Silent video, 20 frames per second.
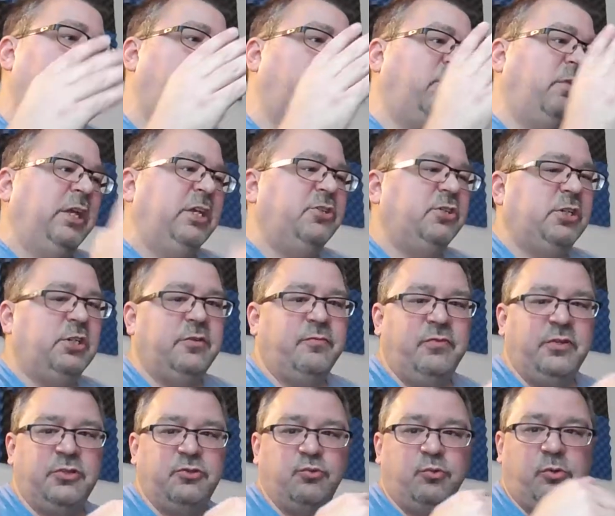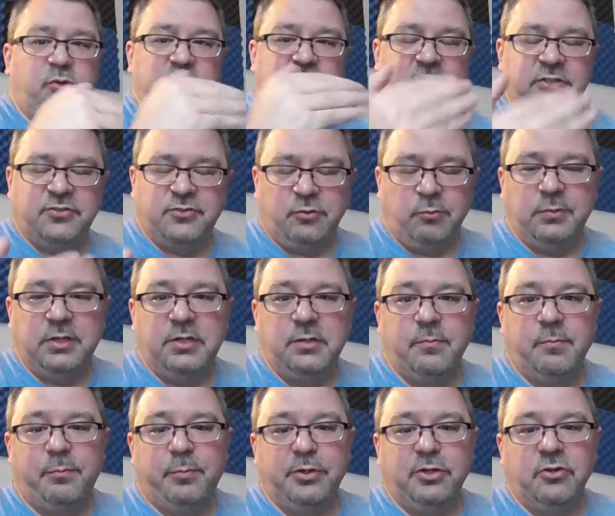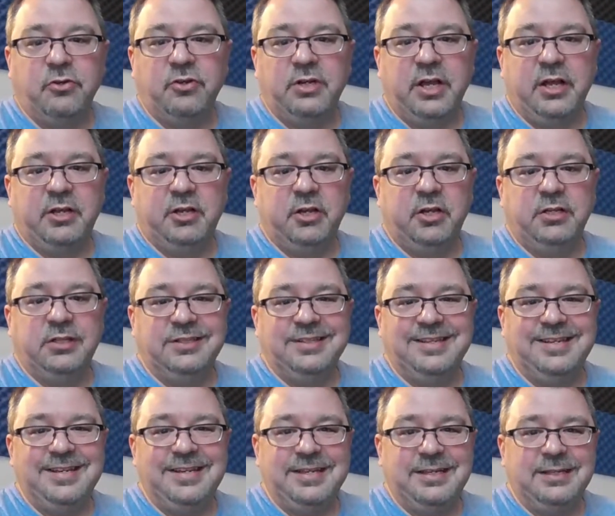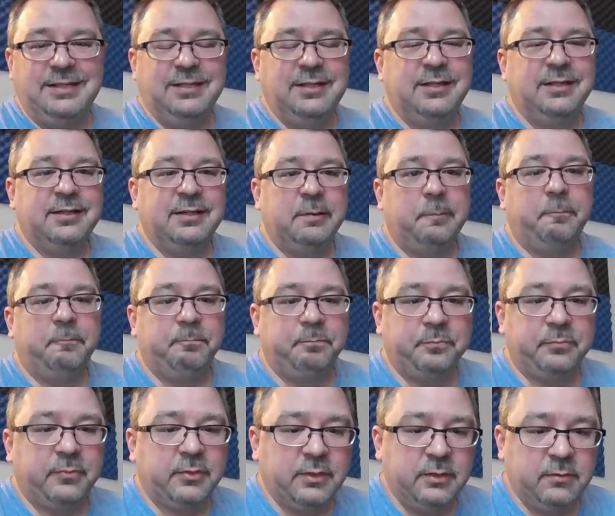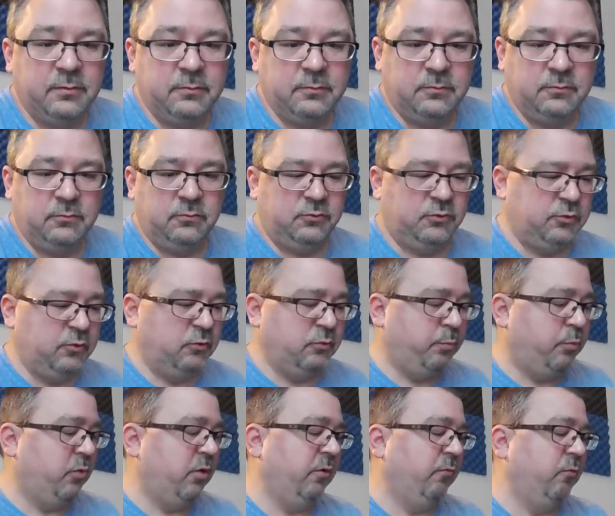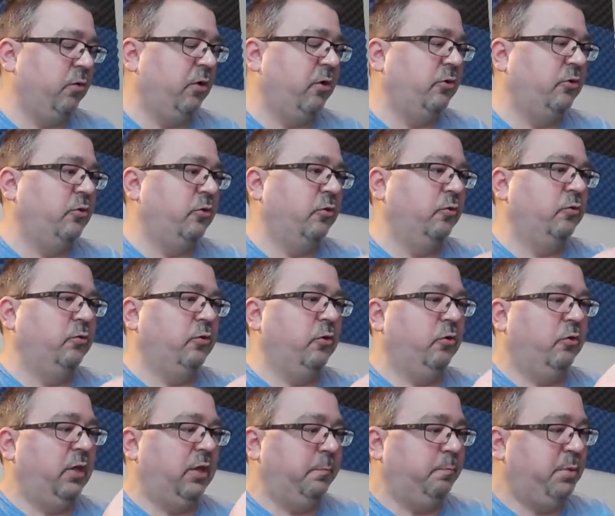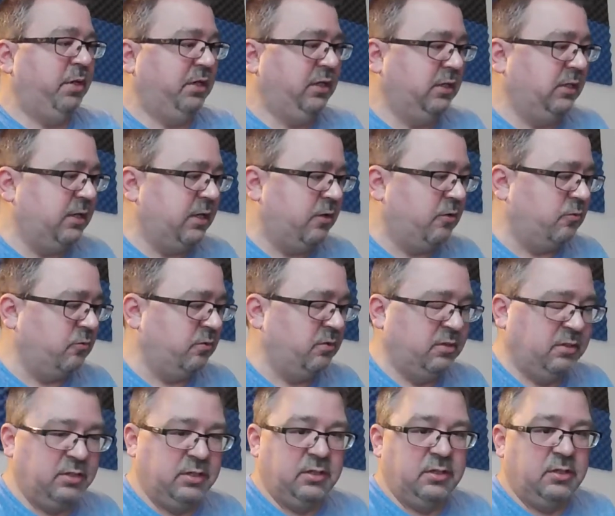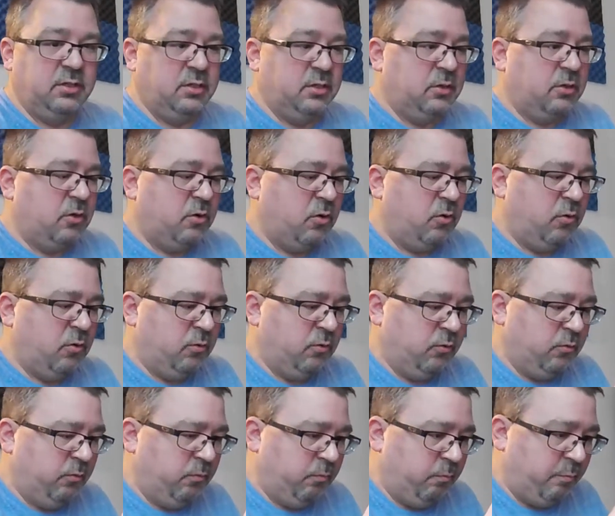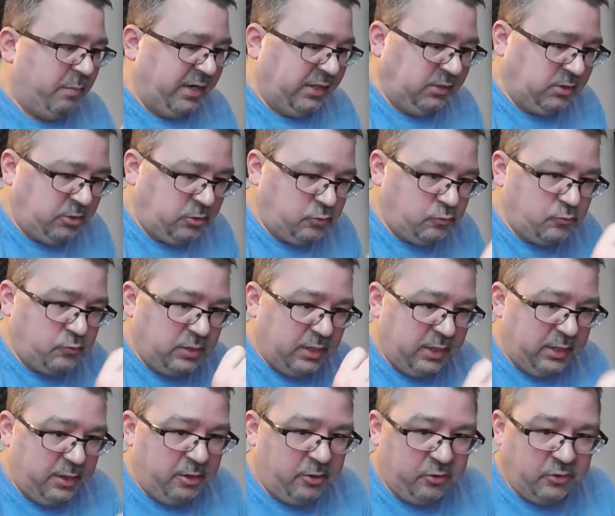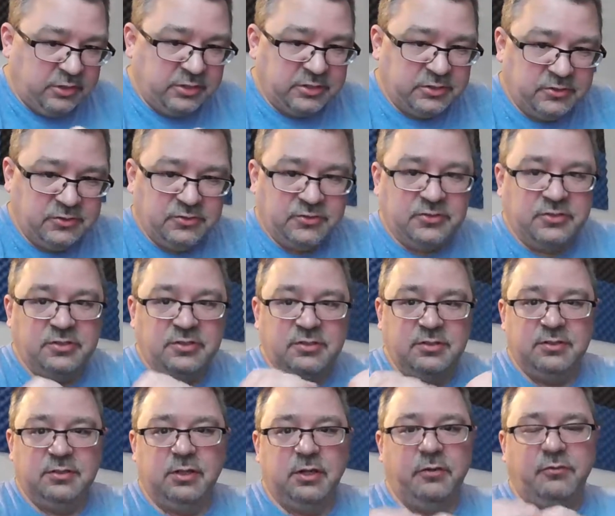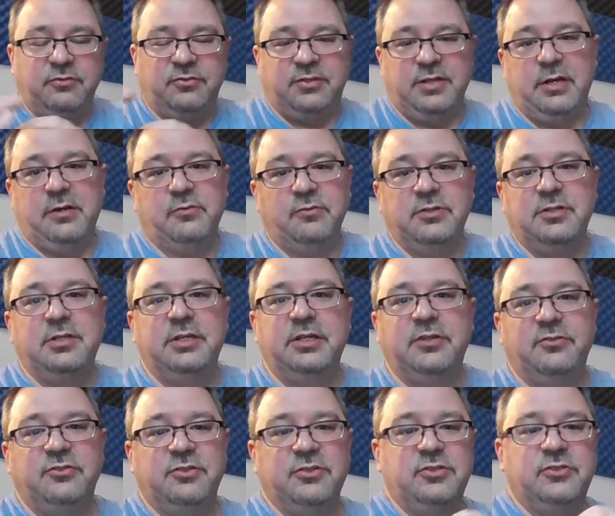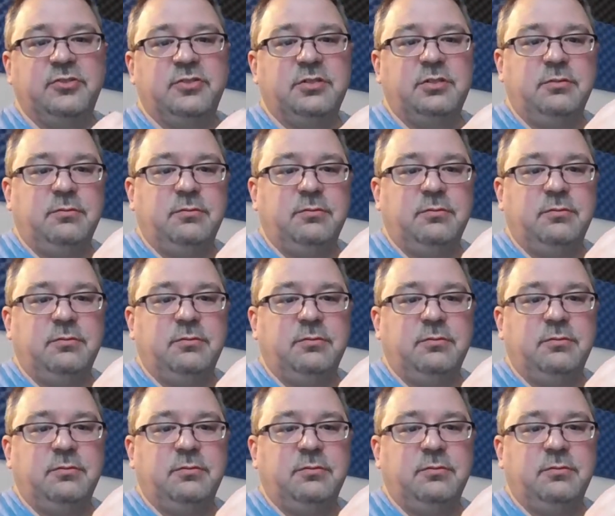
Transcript: each individual instrument, but you're not going to get to the point where you're like picking out minute areas of sound. It's just,